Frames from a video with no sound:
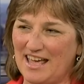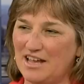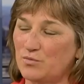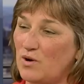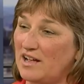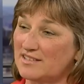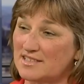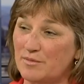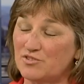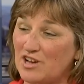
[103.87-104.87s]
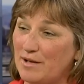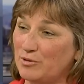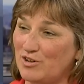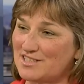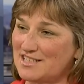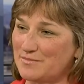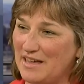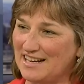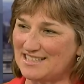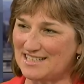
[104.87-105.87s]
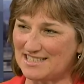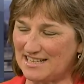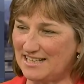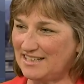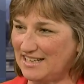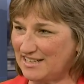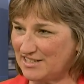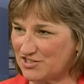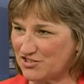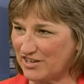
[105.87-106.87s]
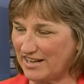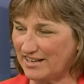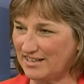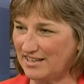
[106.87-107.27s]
And while some job losses may exist in the industry,